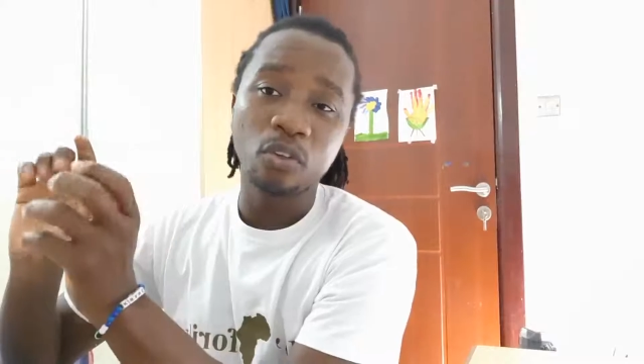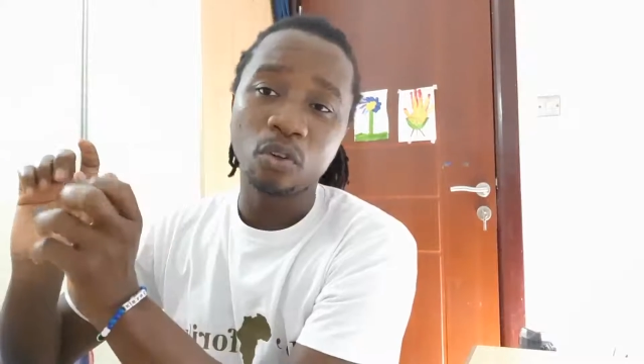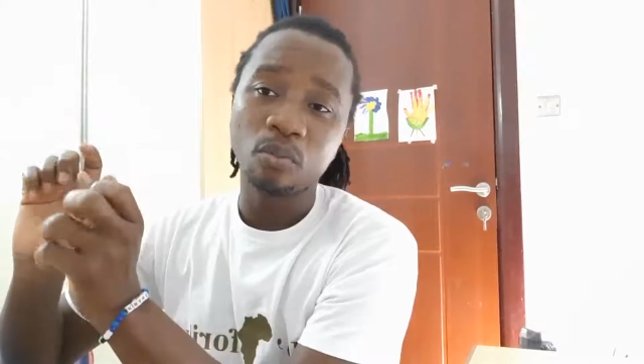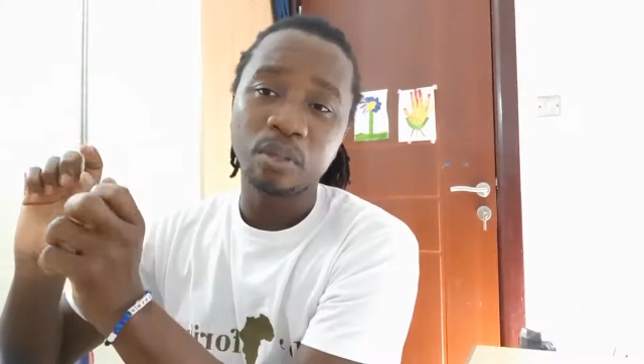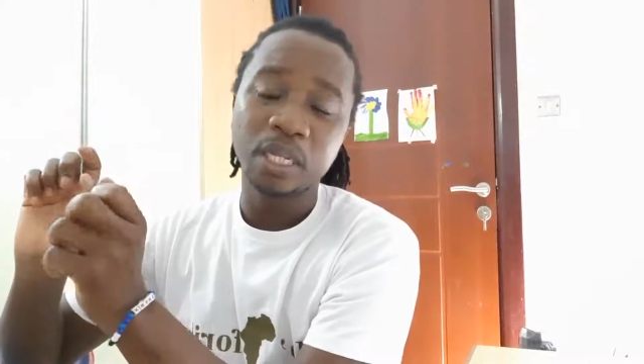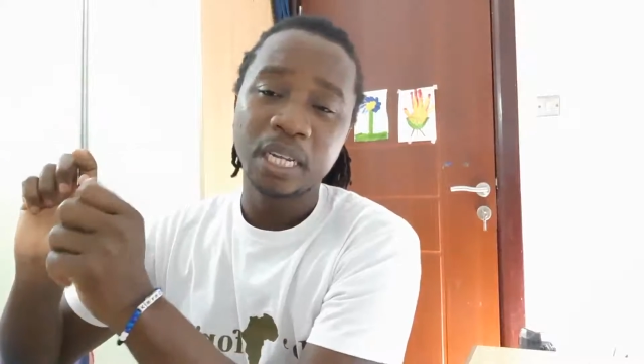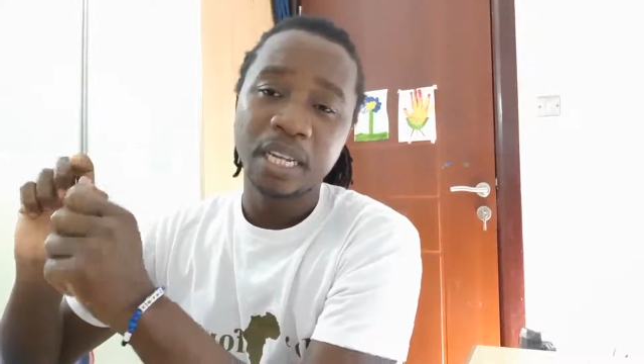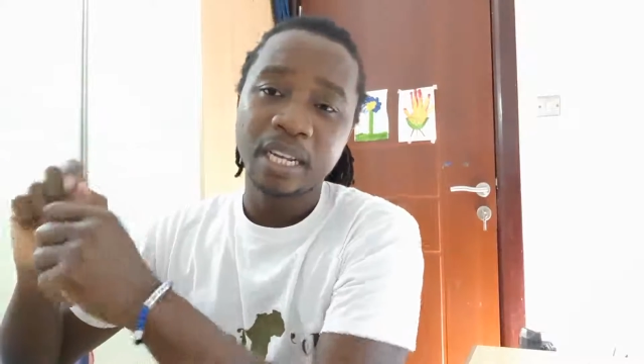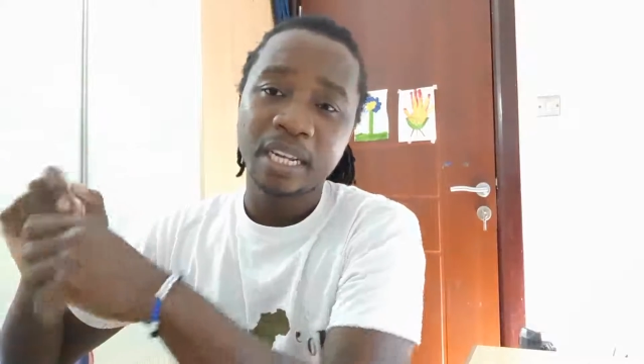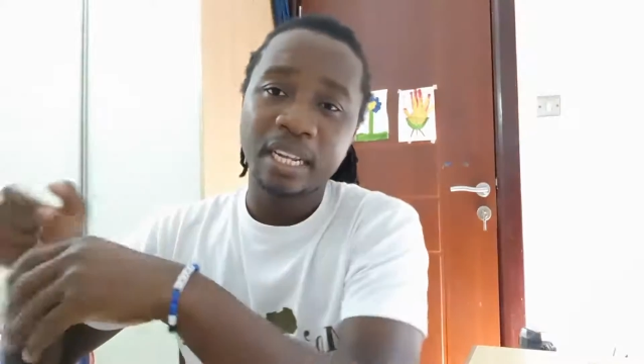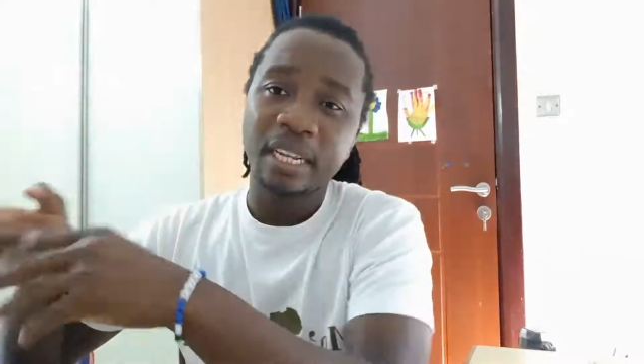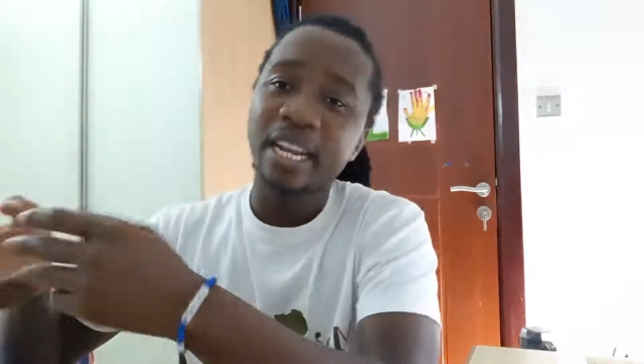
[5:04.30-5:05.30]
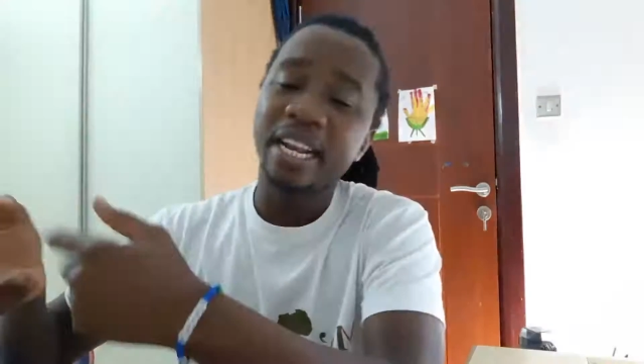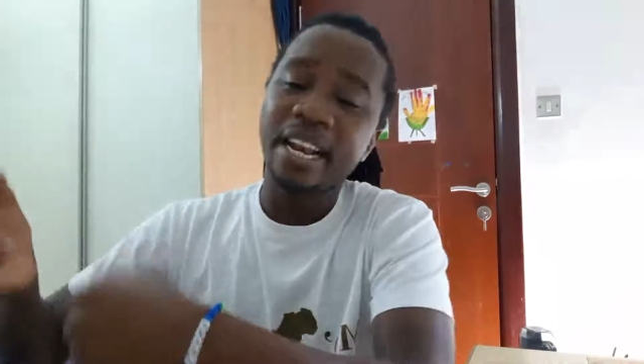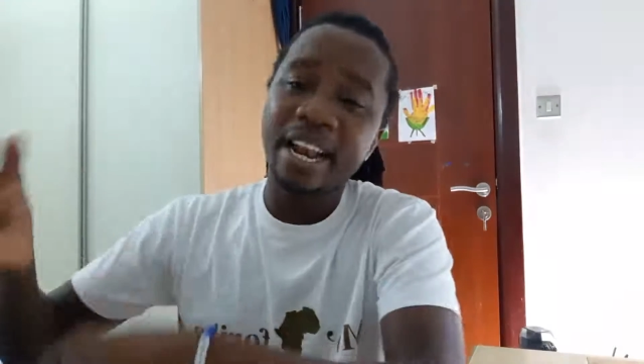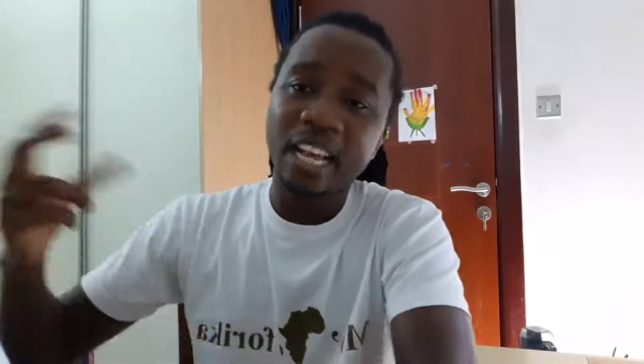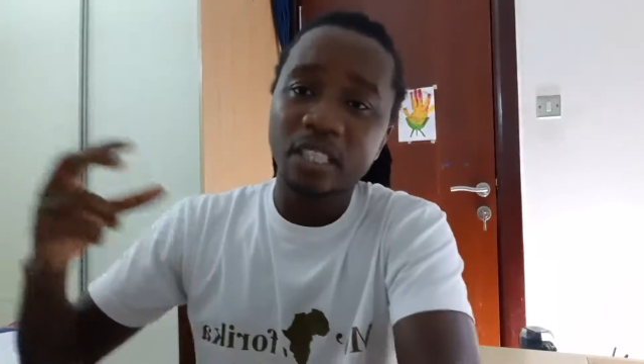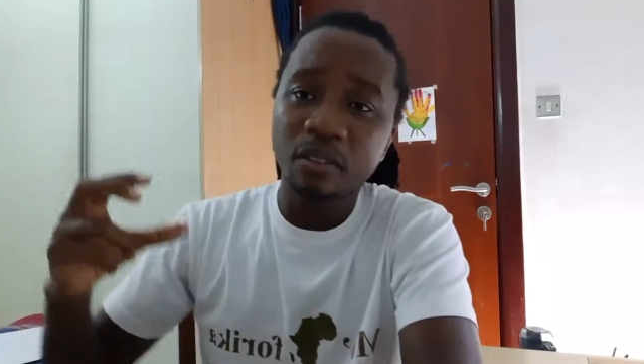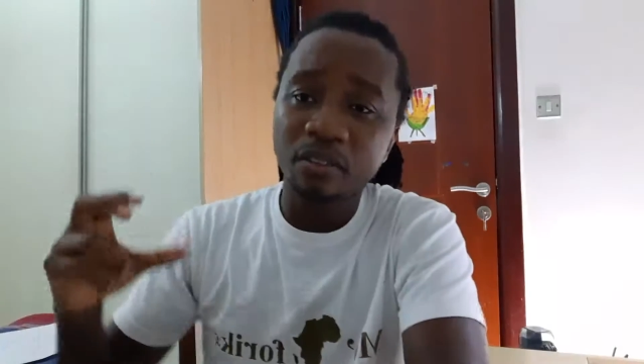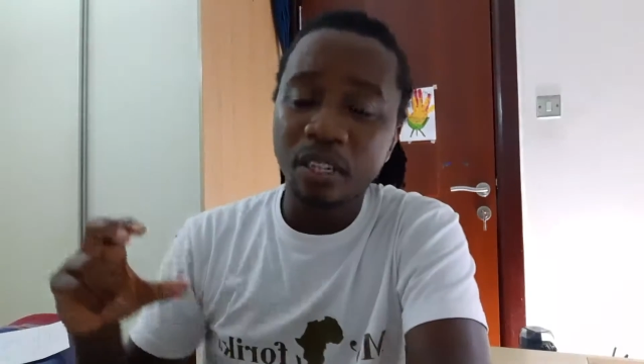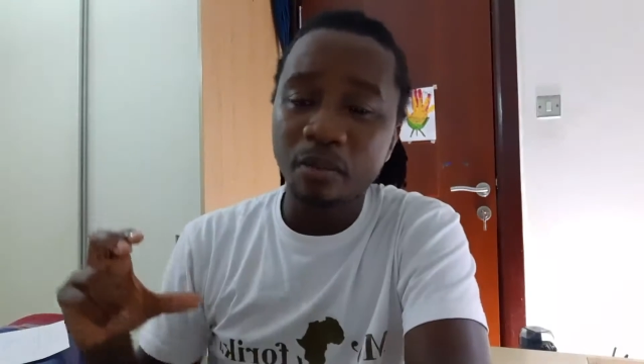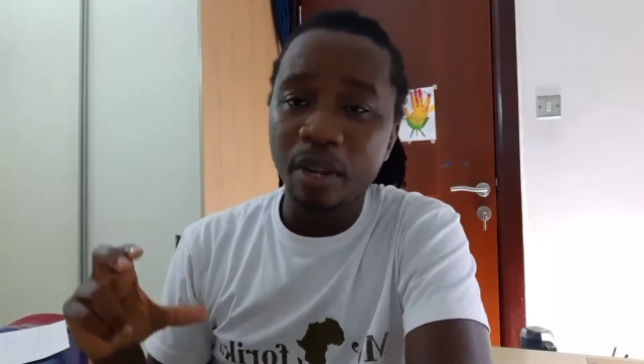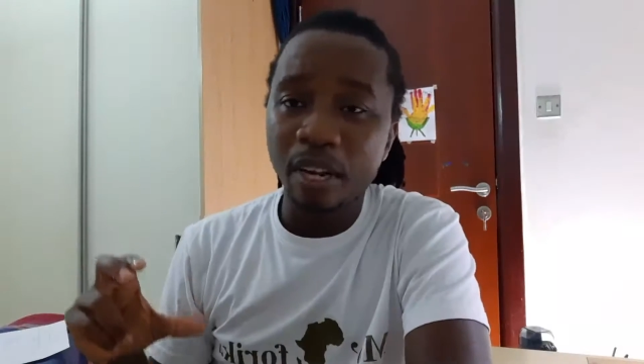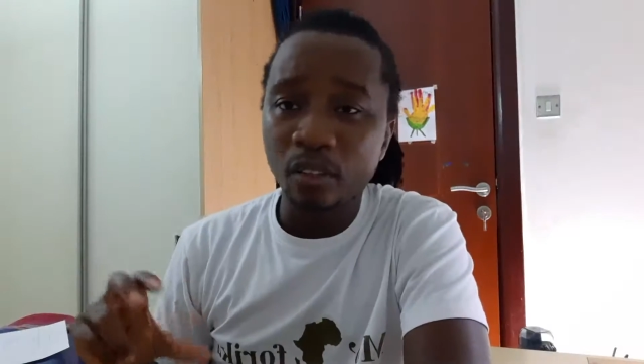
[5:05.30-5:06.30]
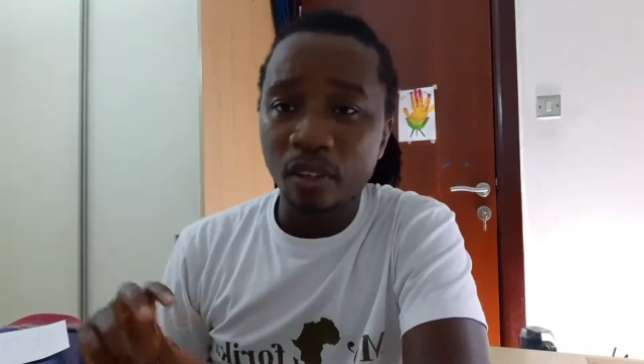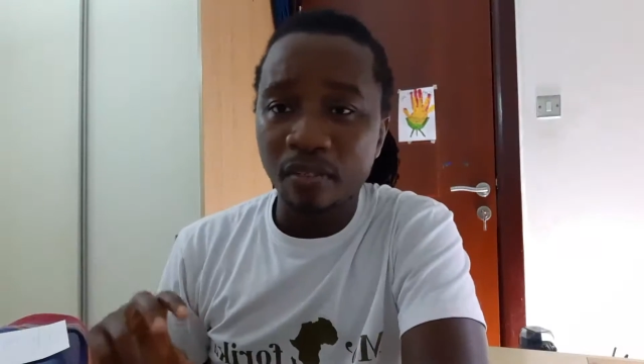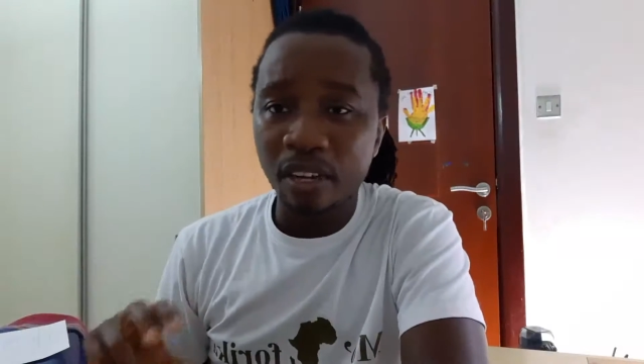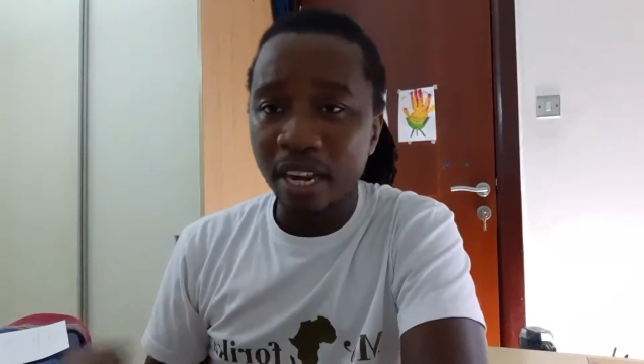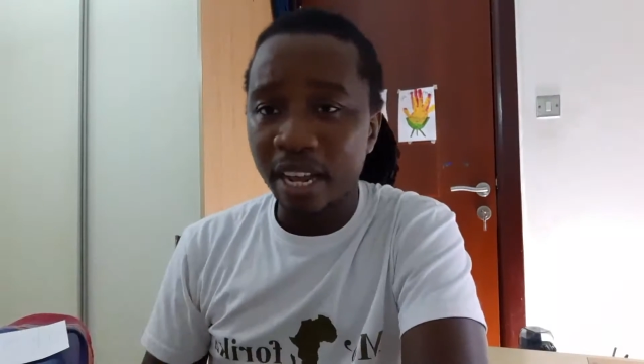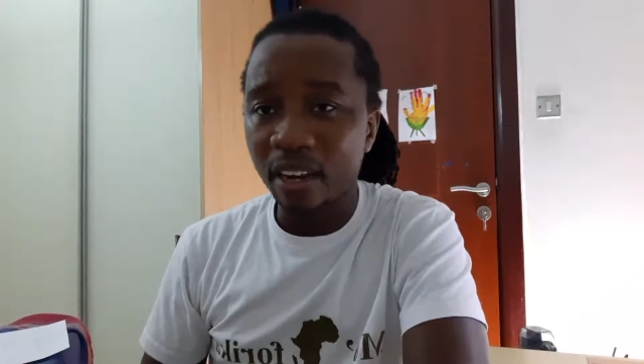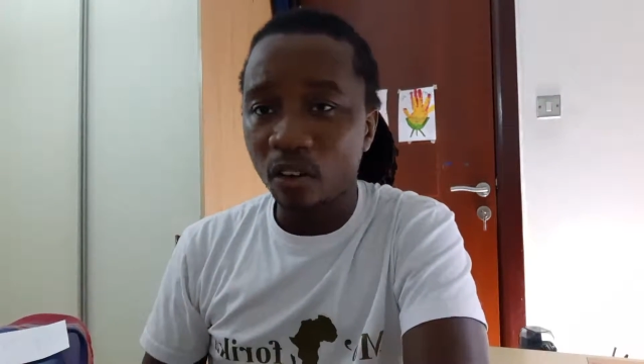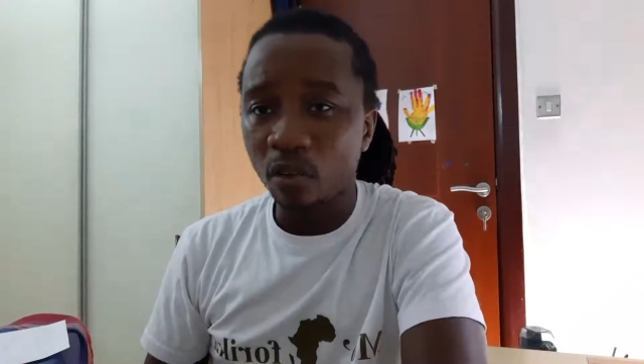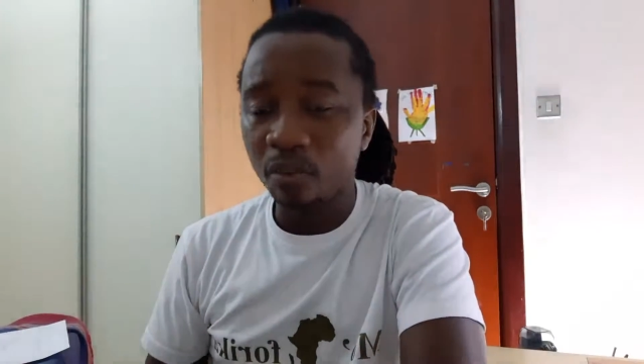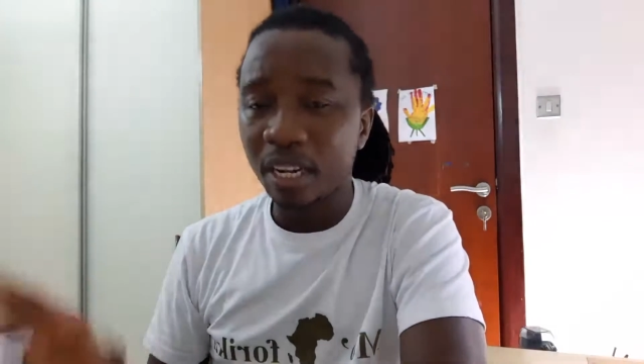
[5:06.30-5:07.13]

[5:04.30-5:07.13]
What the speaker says: group. Then the next 15 minutes, you have another group.